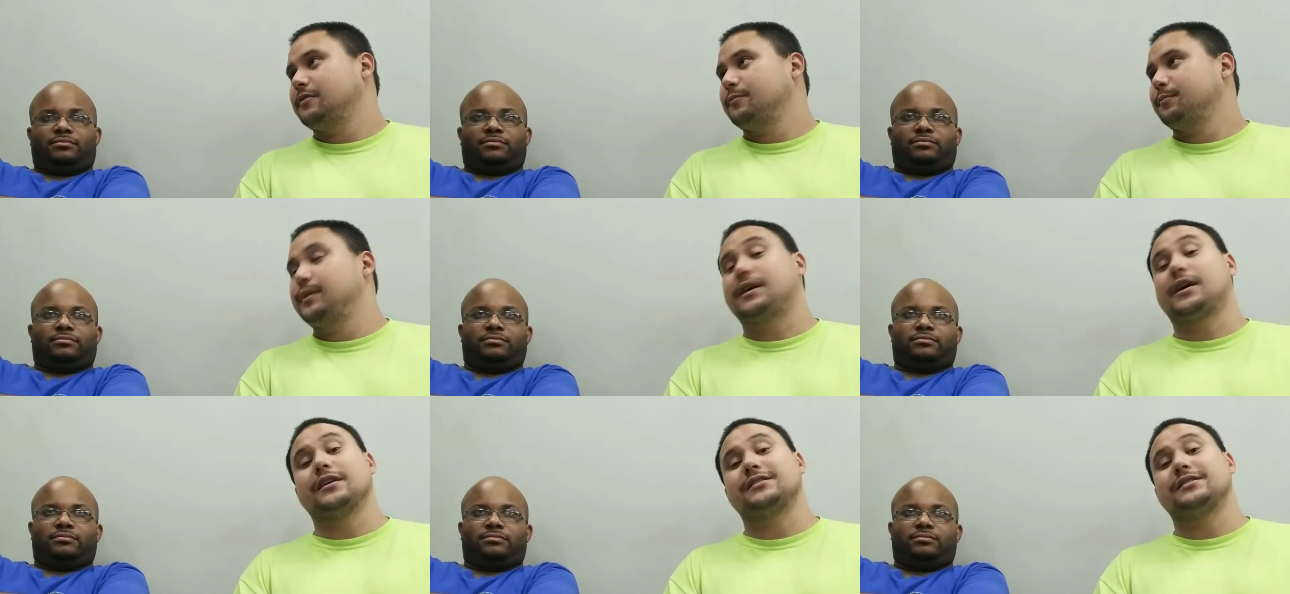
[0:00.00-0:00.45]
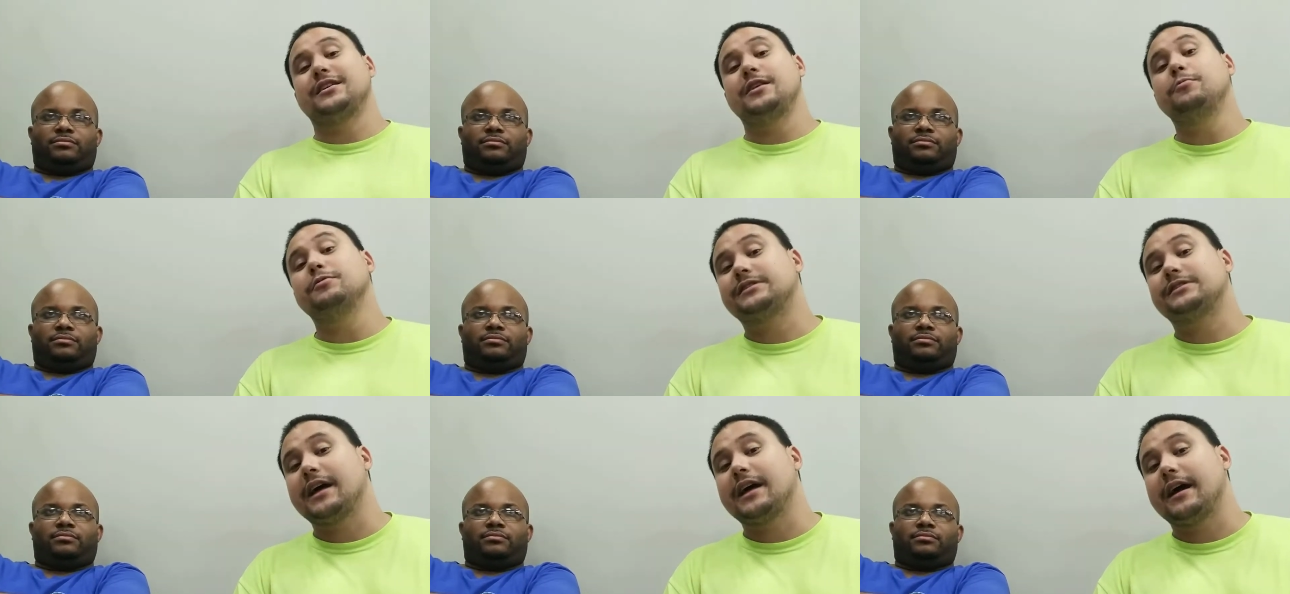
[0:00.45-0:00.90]
Speaker 1: because he
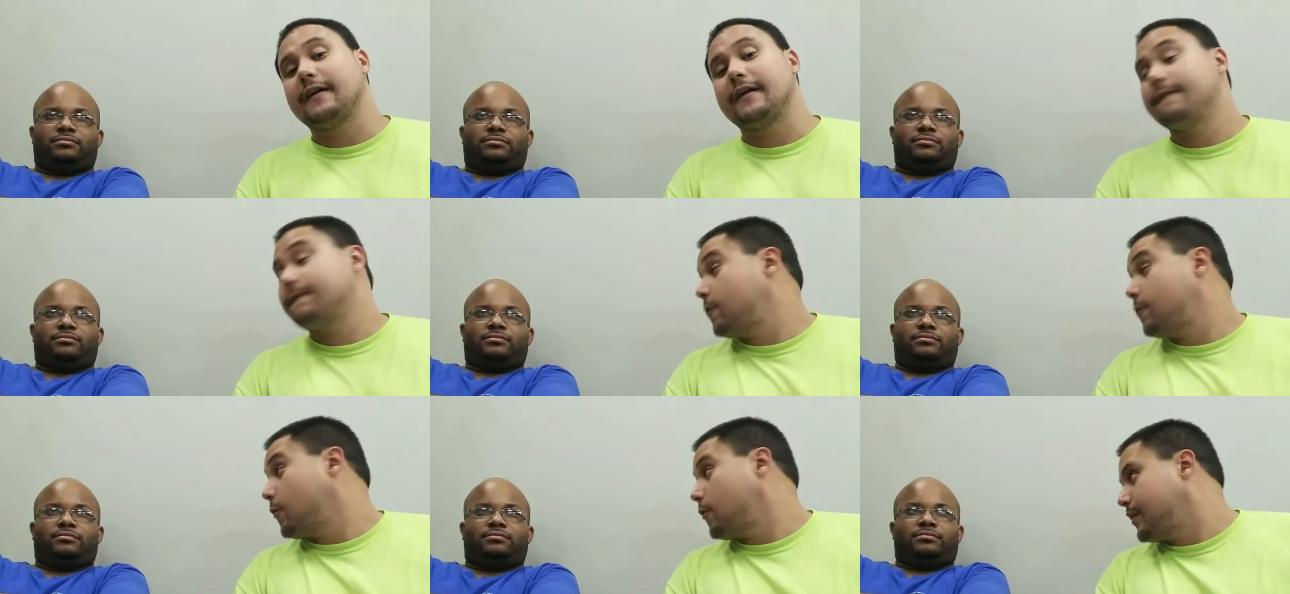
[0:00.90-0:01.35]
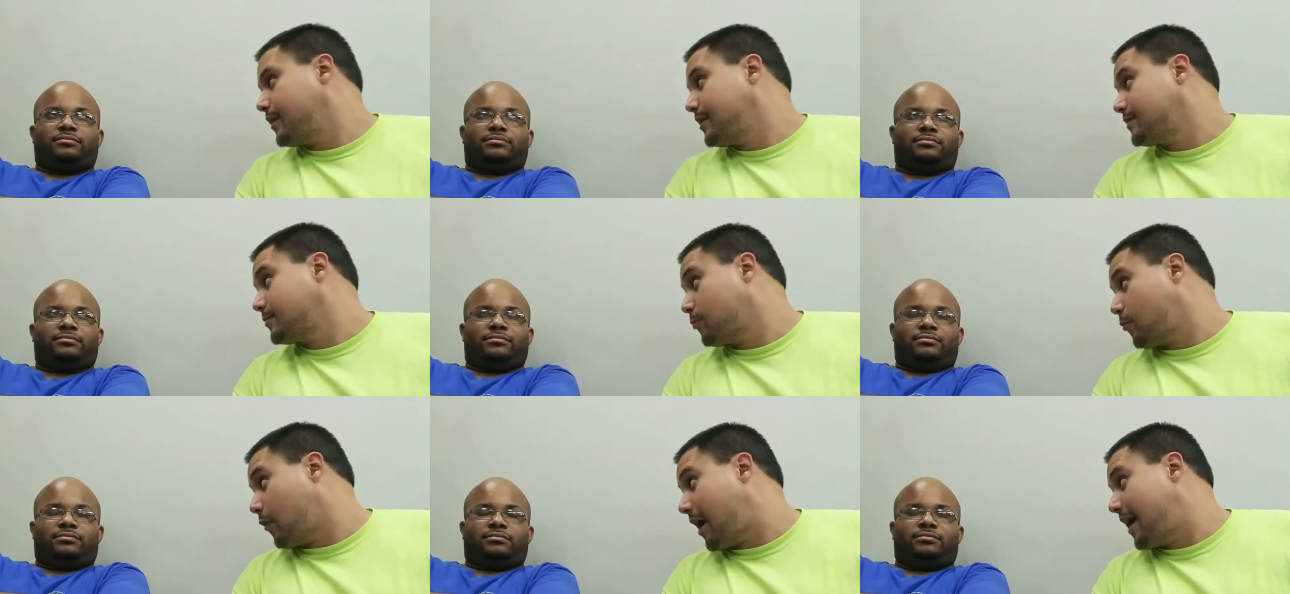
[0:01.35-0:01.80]
was there for
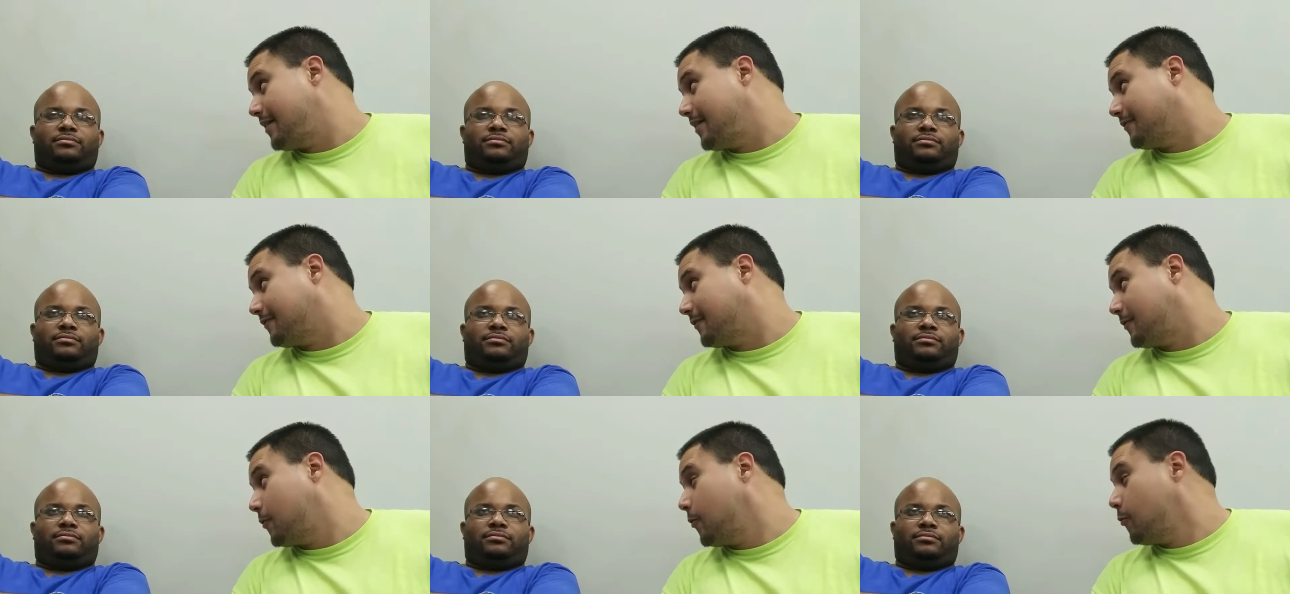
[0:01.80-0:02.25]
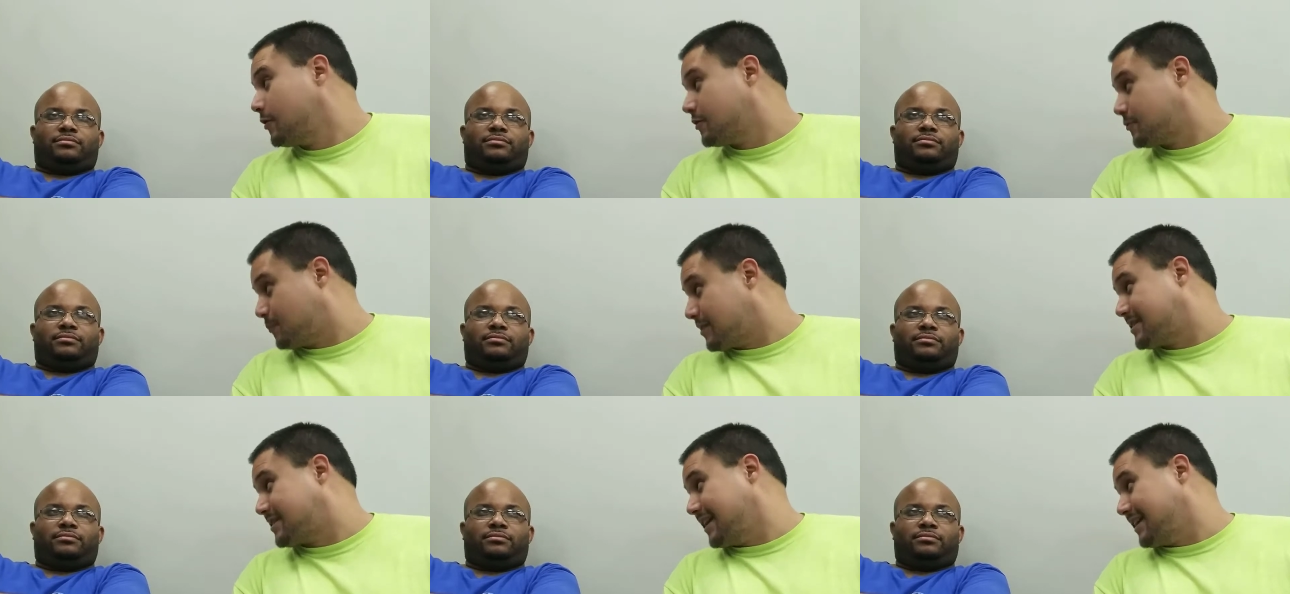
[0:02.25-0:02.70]
his wife who was
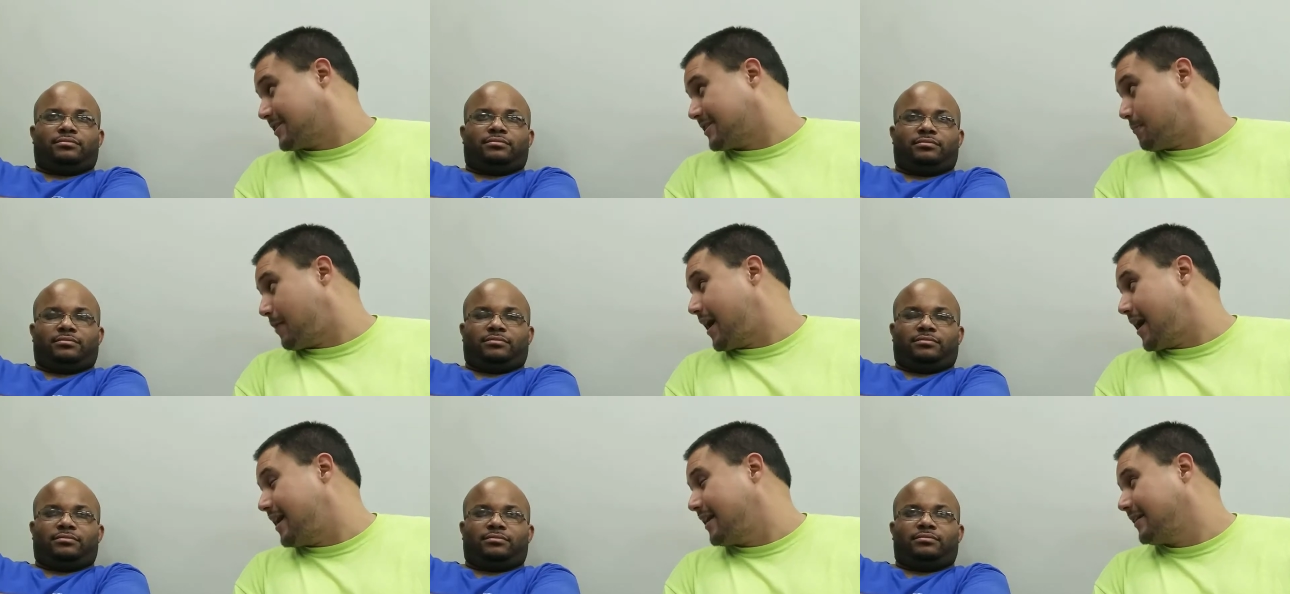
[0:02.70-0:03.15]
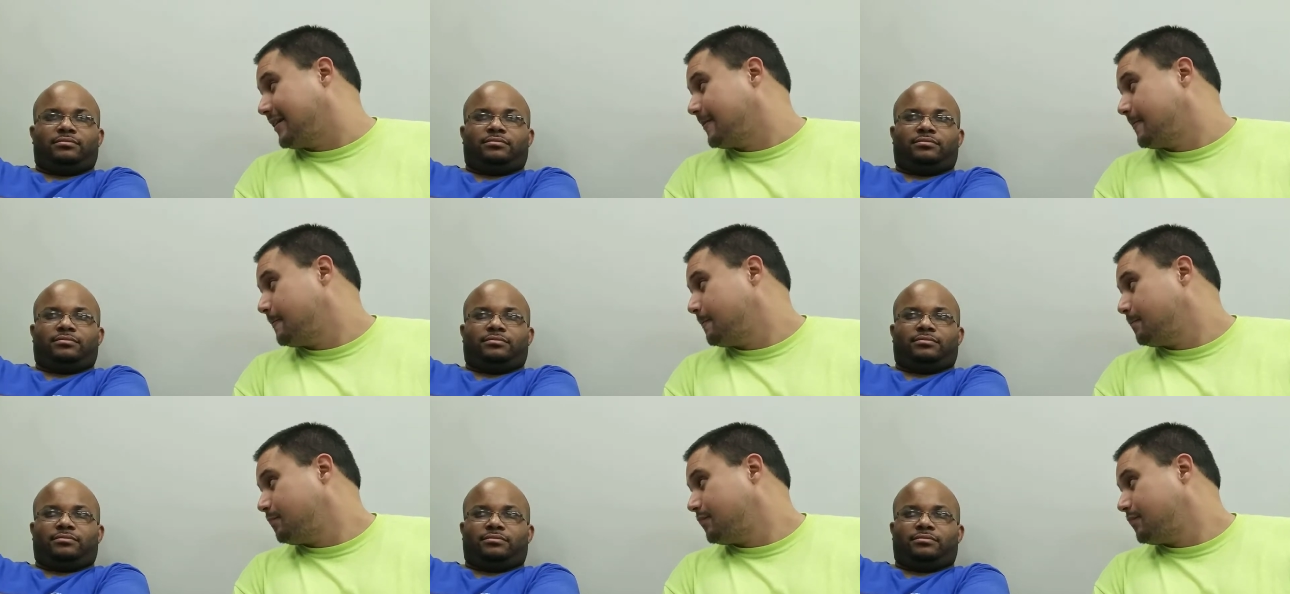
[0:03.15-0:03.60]

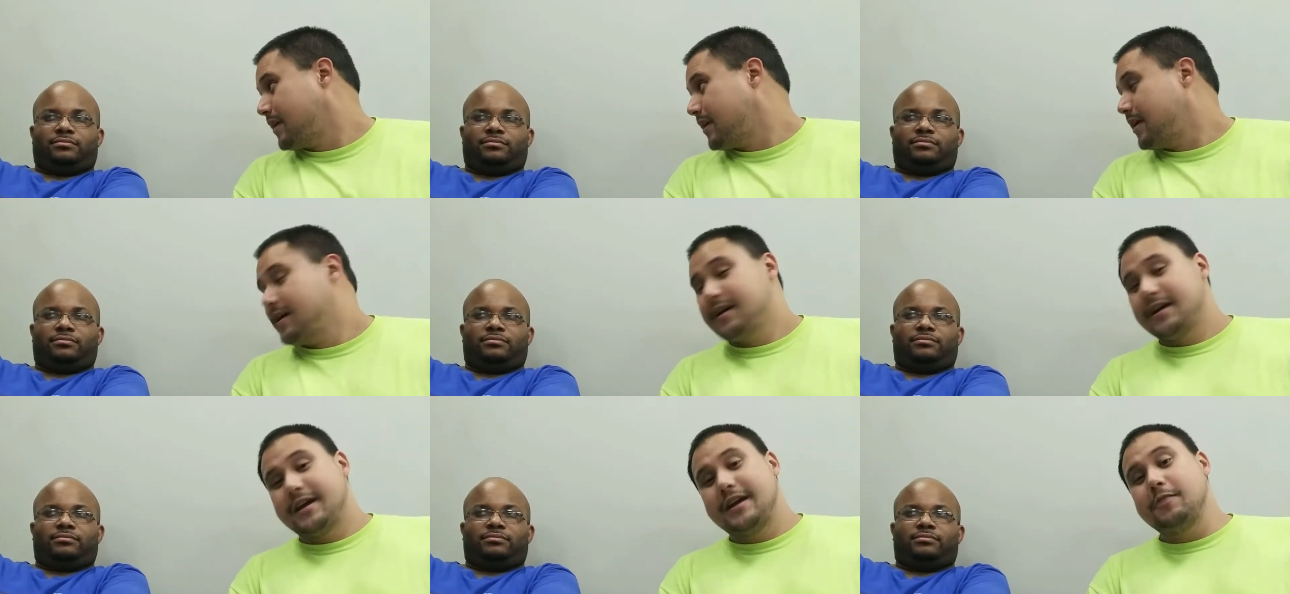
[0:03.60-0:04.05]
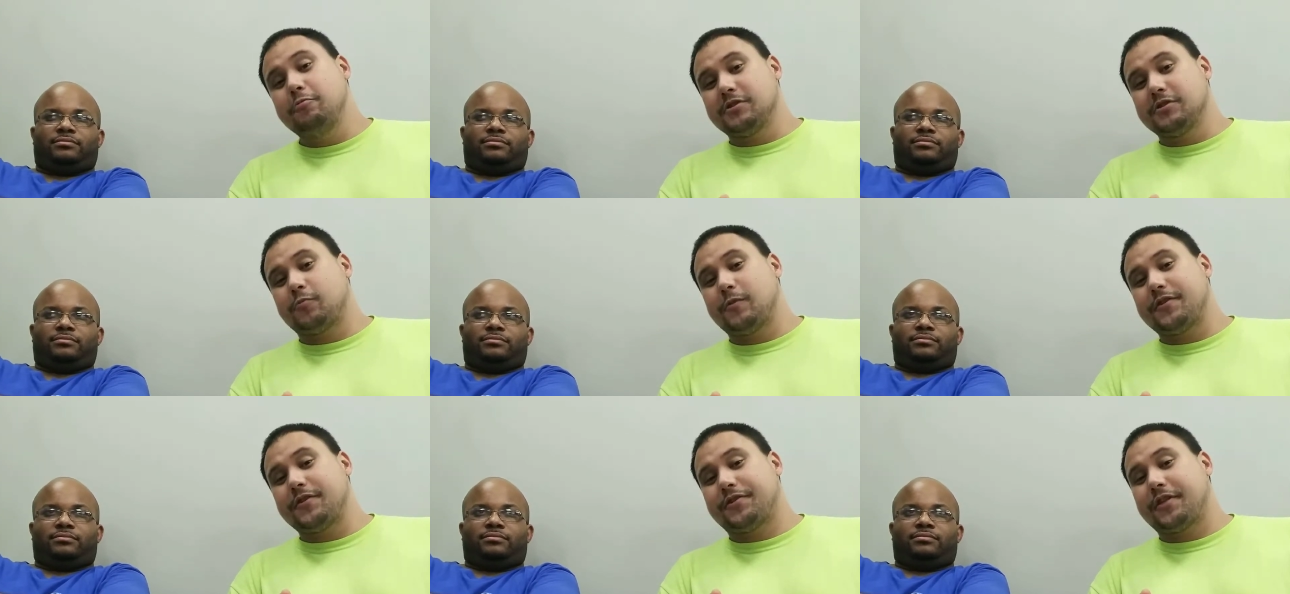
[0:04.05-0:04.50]
participating. He
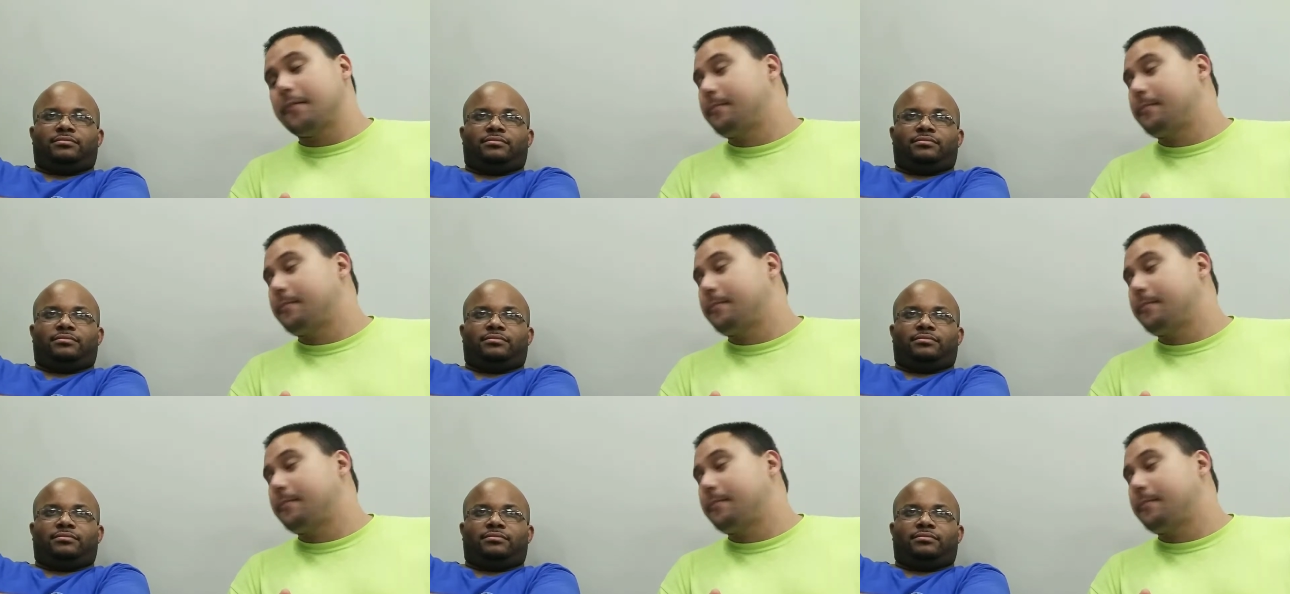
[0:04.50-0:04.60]
was with